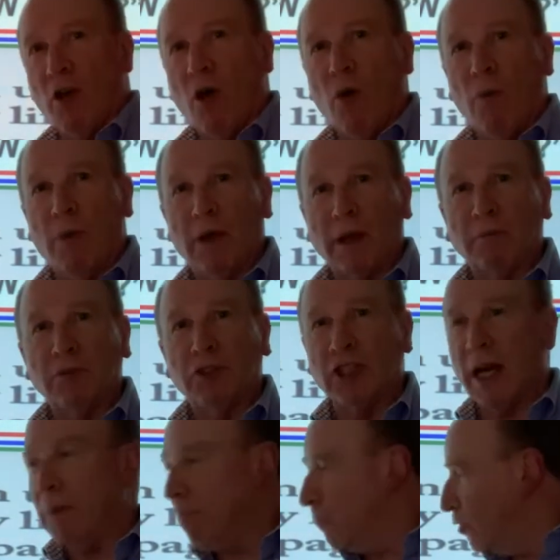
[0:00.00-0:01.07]
open up
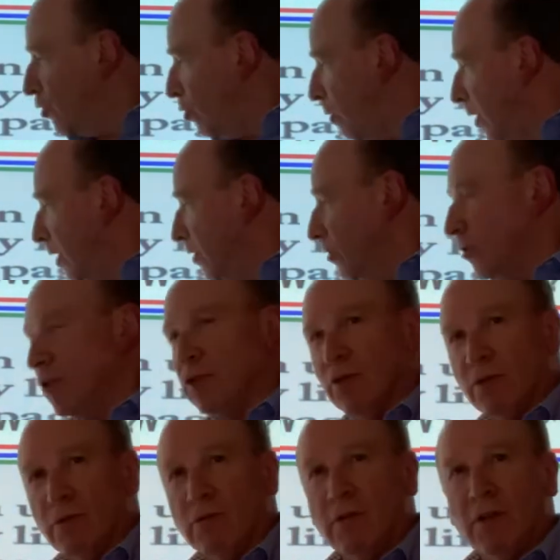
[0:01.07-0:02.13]
chapter 22
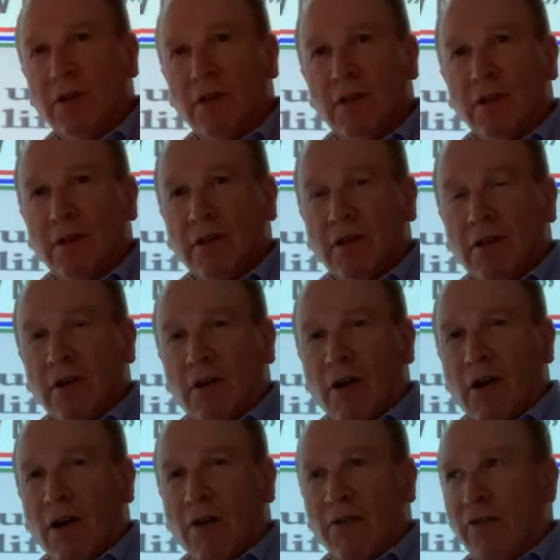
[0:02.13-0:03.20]

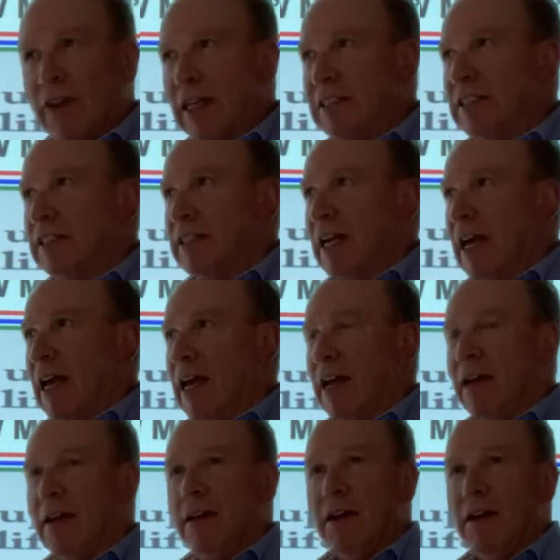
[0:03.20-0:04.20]
of, let's say,